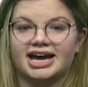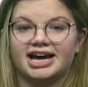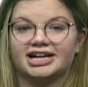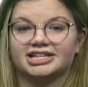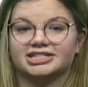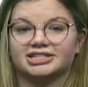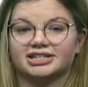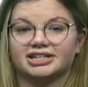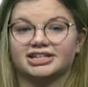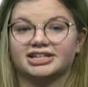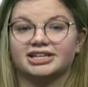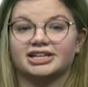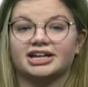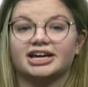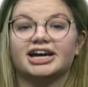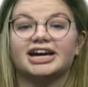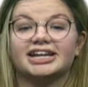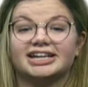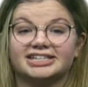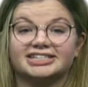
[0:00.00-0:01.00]

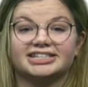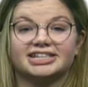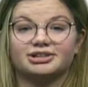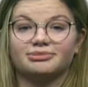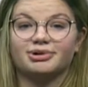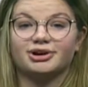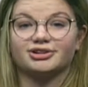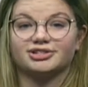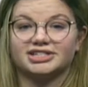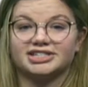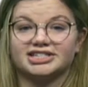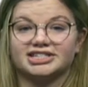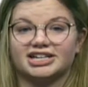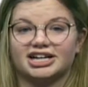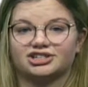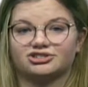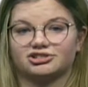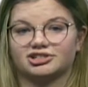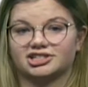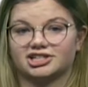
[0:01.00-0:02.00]
It is in a person's
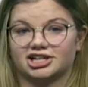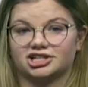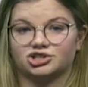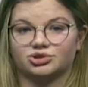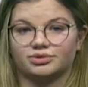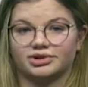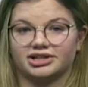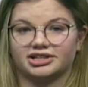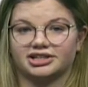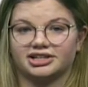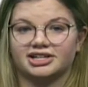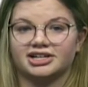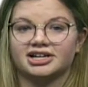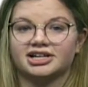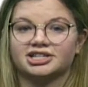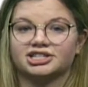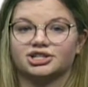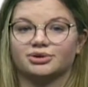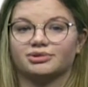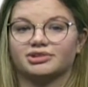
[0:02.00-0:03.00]
nature to judge quickly,
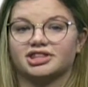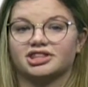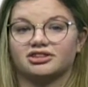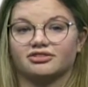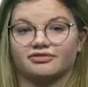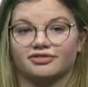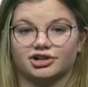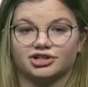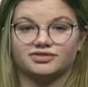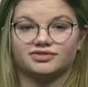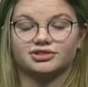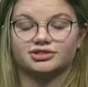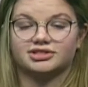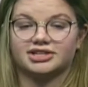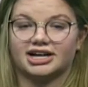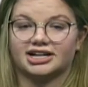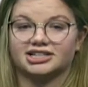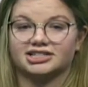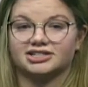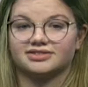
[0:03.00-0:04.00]
so within the first few
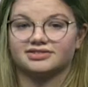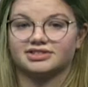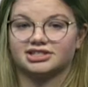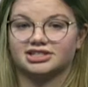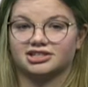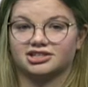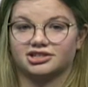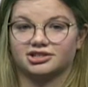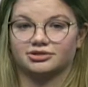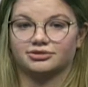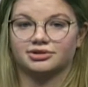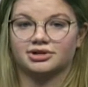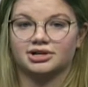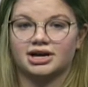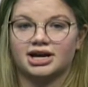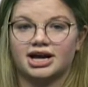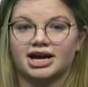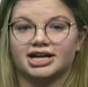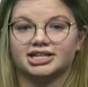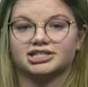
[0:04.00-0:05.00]
seconds of seeing you,
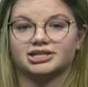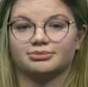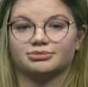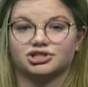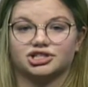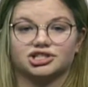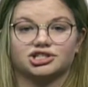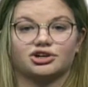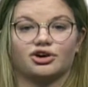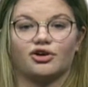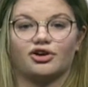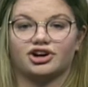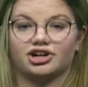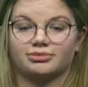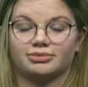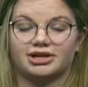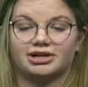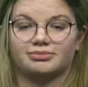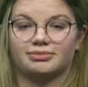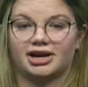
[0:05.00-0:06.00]
assumptions are already
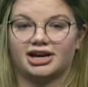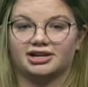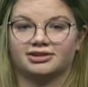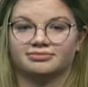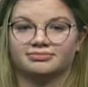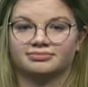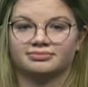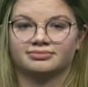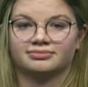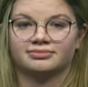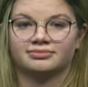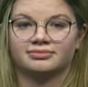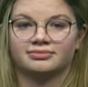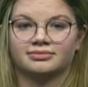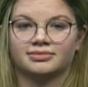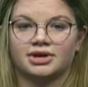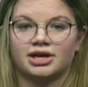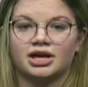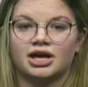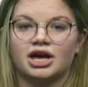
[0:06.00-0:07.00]
being made.
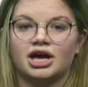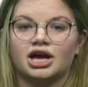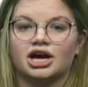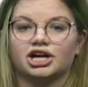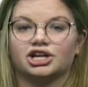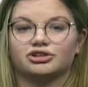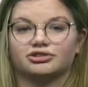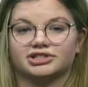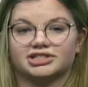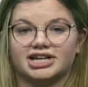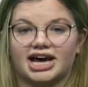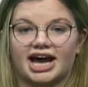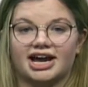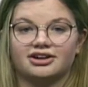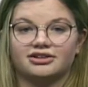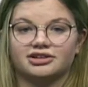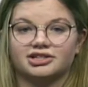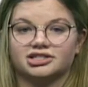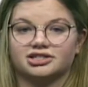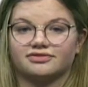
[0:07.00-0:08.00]
Your
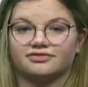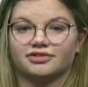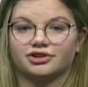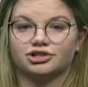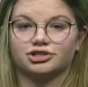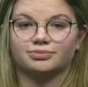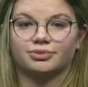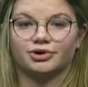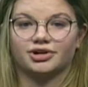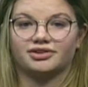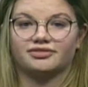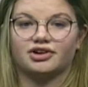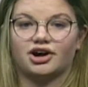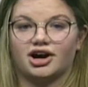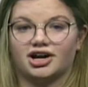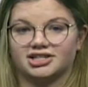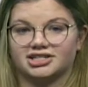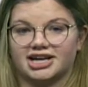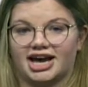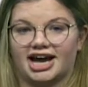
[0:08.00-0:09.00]
attire is the first point of
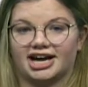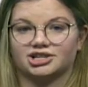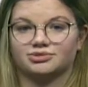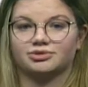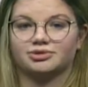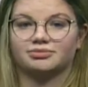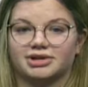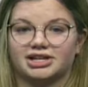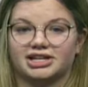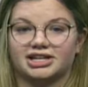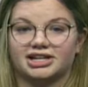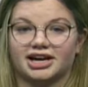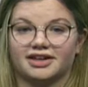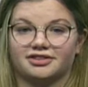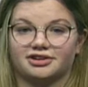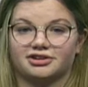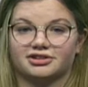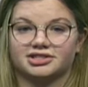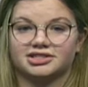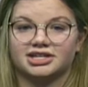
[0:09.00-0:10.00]
contact meeting
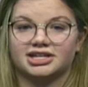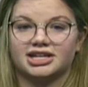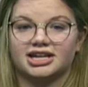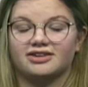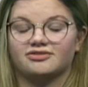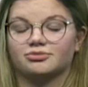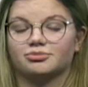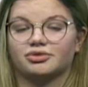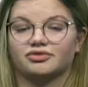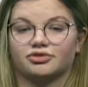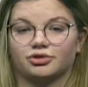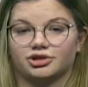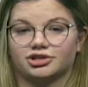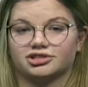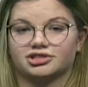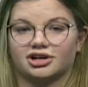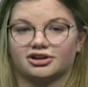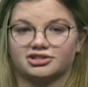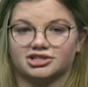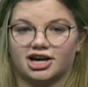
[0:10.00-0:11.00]
others, even before you
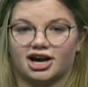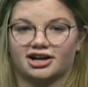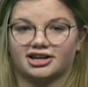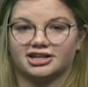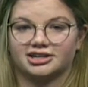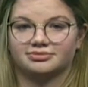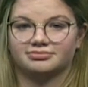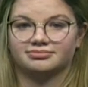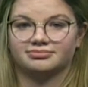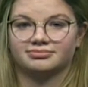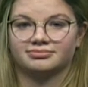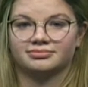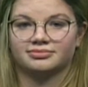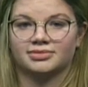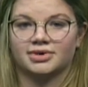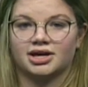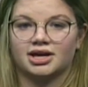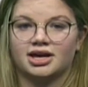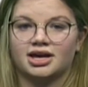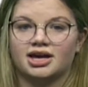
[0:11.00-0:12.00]
start talking.
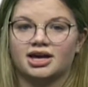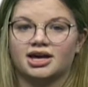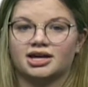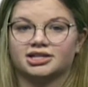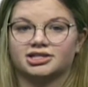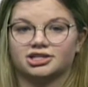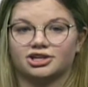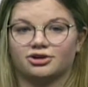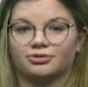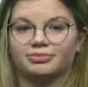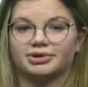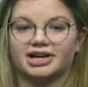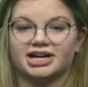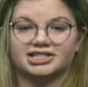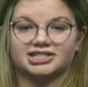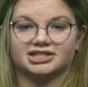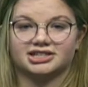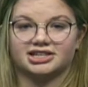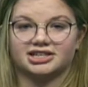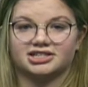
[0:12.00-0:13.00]
So,
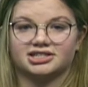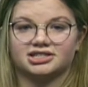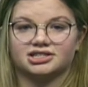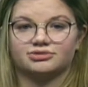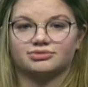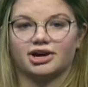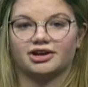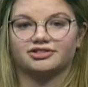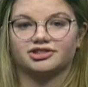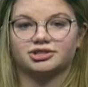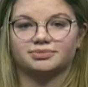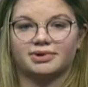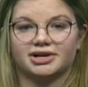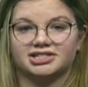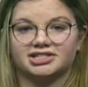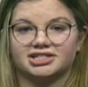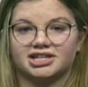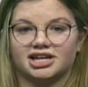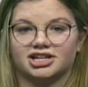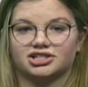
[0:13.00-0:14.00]
because of this, throughout this
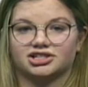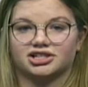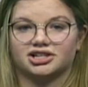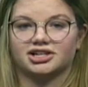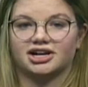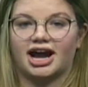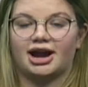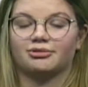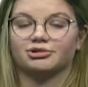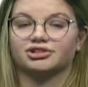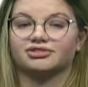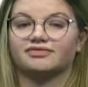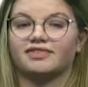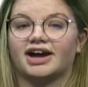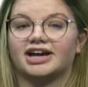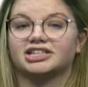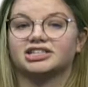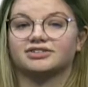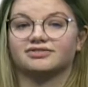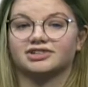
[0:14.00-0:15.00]
presentation, I will
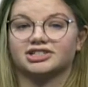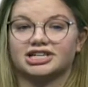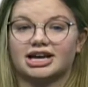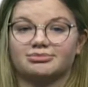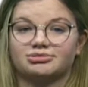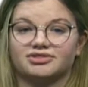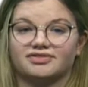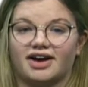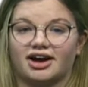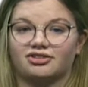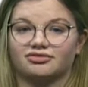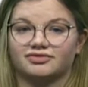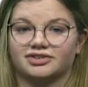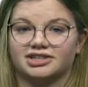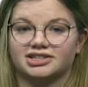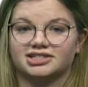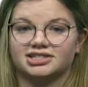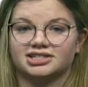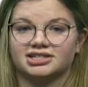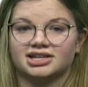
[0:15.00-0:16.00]
define different types of
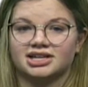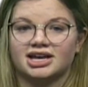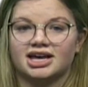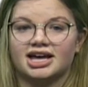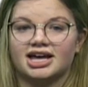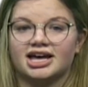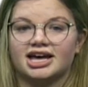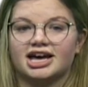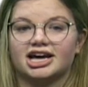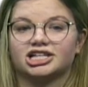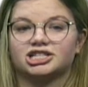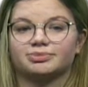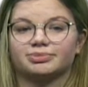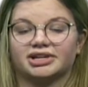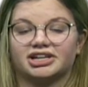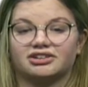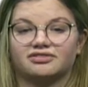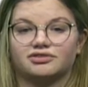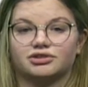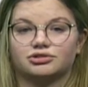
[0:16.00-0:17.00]
outfits,
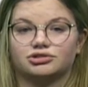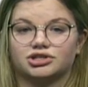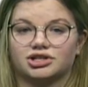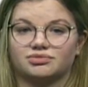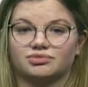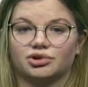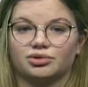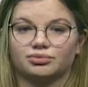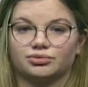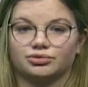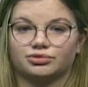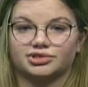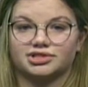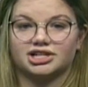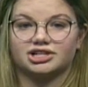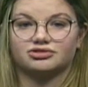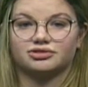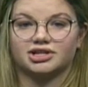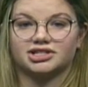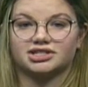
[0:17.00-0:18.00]
explain a few general rules
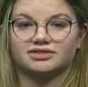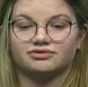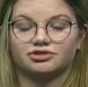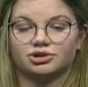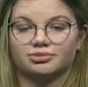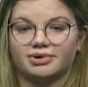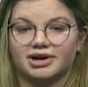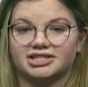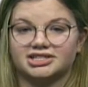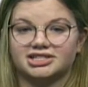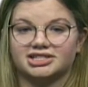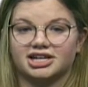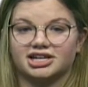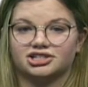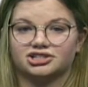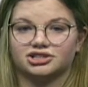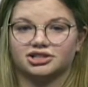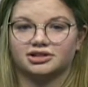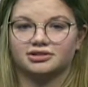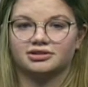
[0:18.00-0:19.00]
on dressing for a
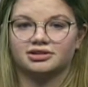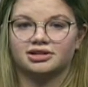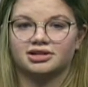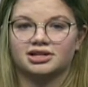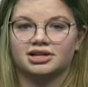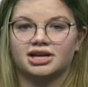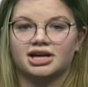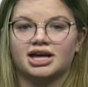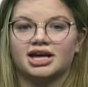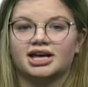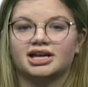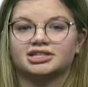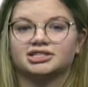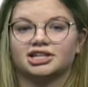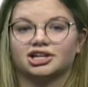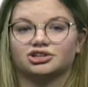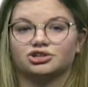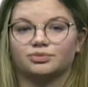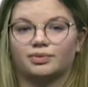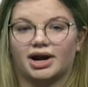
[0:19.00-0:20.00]
presentation,
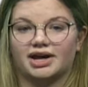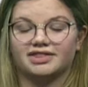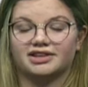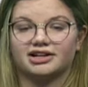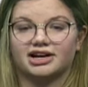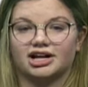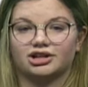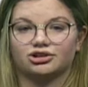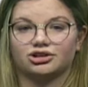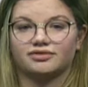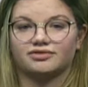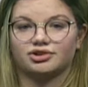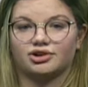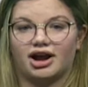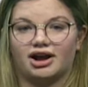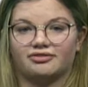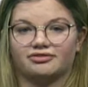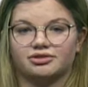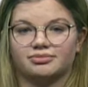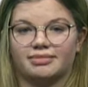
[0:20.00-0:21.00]
tell you why the color of your
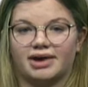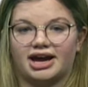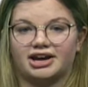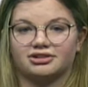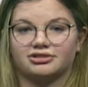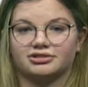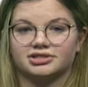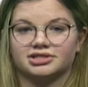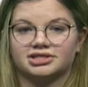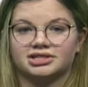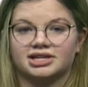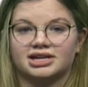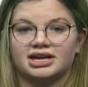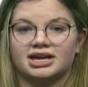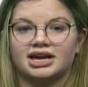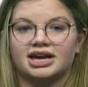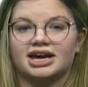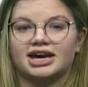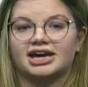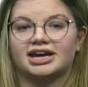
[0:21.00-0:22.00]
outfit matters,
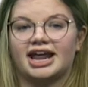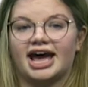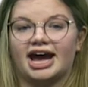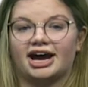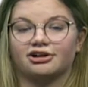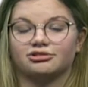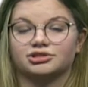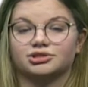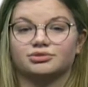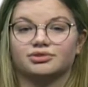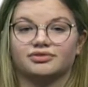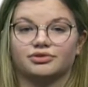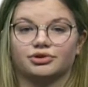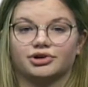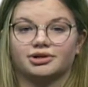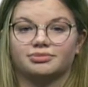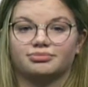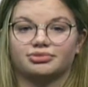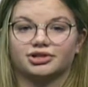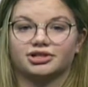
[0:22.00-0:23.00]
and how to
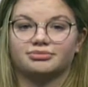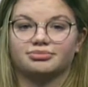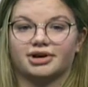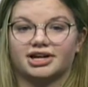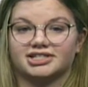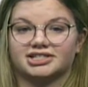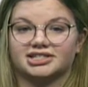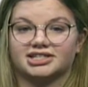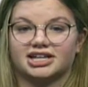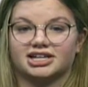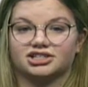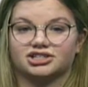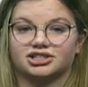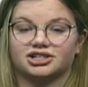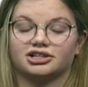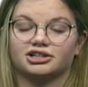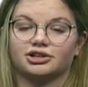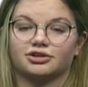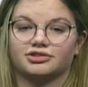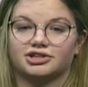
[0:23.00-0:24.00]
avoid
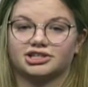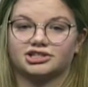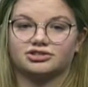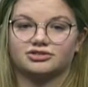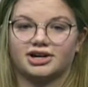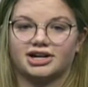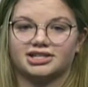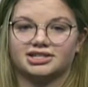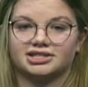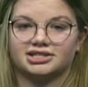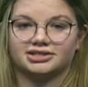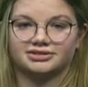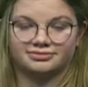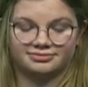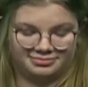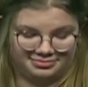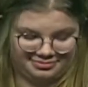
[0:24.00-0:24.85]
pre-presentation clothing stress.